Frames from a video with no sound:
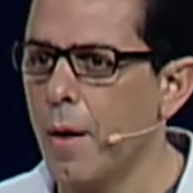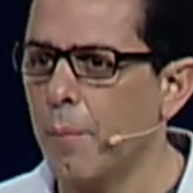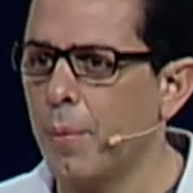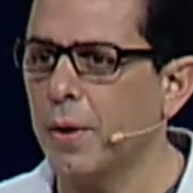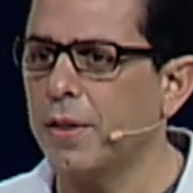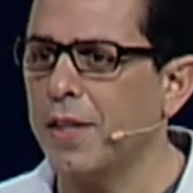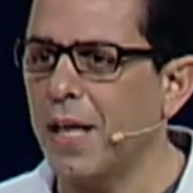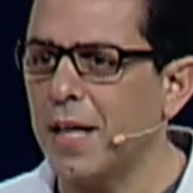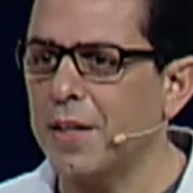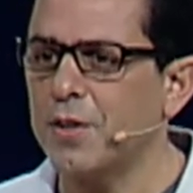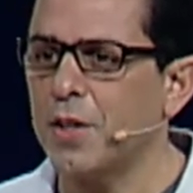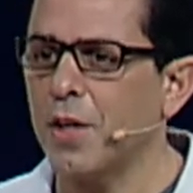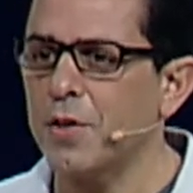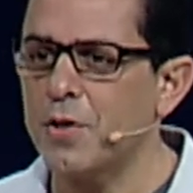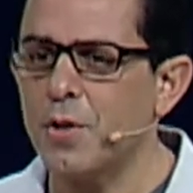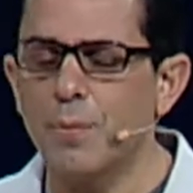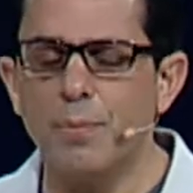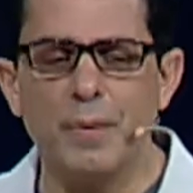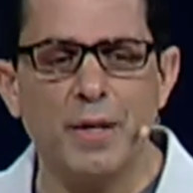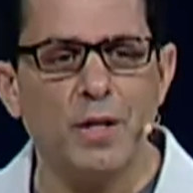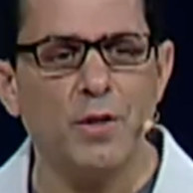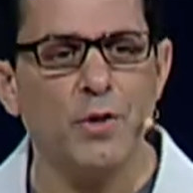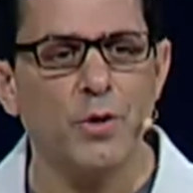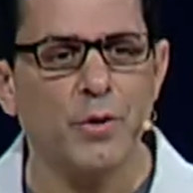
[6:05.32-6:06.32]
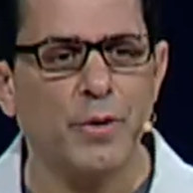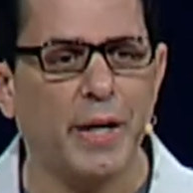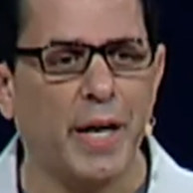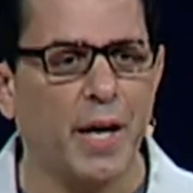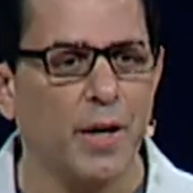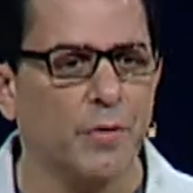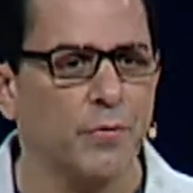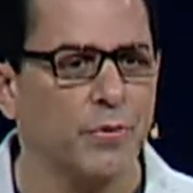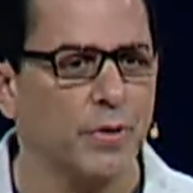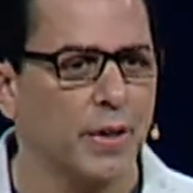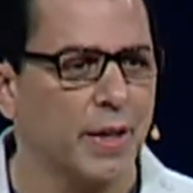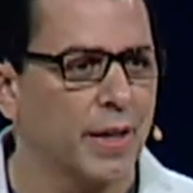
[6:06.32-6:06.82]
But that doesn't mean you
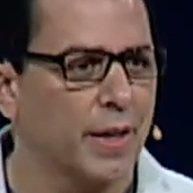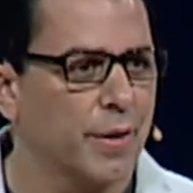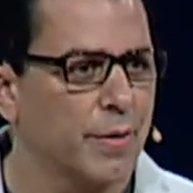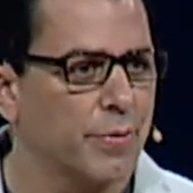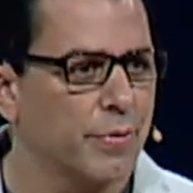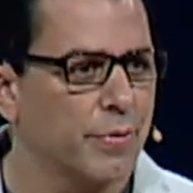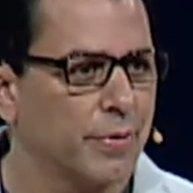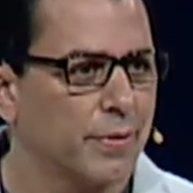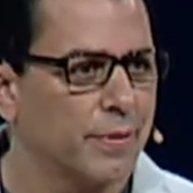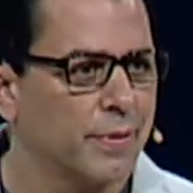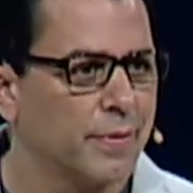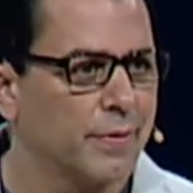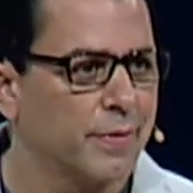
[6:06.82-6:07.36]
can't forgive.